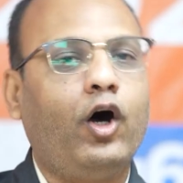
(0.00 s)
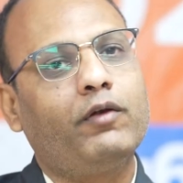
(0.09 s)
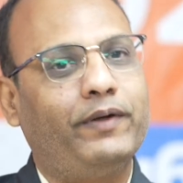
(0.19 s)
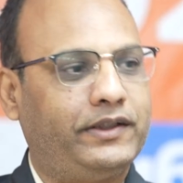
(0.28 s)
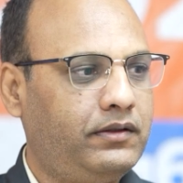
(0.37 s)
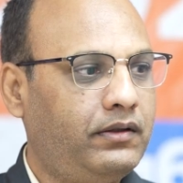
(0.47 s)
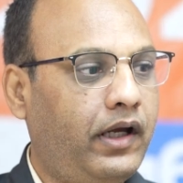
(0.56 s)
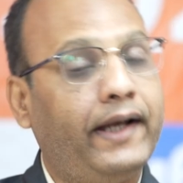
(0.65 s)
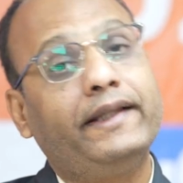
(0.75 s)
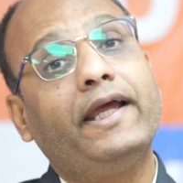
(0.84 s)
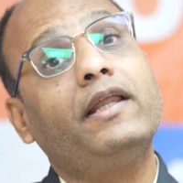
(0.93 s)
Always.
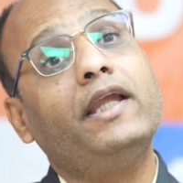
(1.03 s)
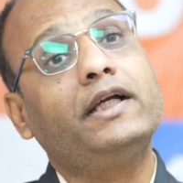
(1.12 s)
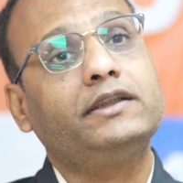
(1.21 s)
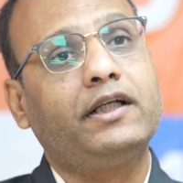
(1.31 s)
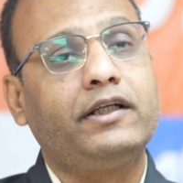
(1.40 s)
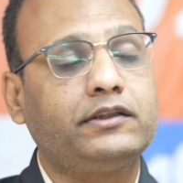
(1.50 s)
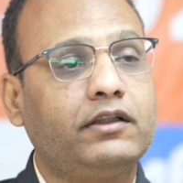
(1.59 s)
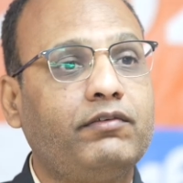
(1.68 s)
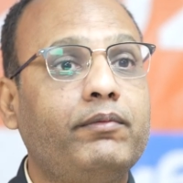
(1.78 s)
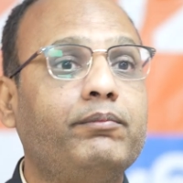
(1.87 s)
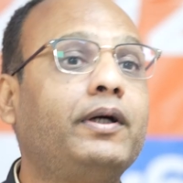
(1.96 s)
And their next generation
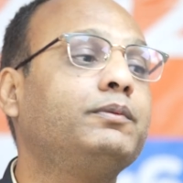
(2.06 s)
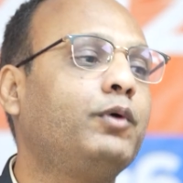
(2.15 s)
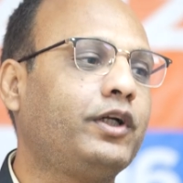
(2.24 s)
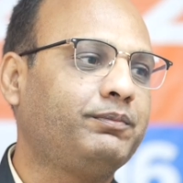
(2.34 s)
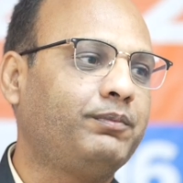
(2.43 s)
will be much more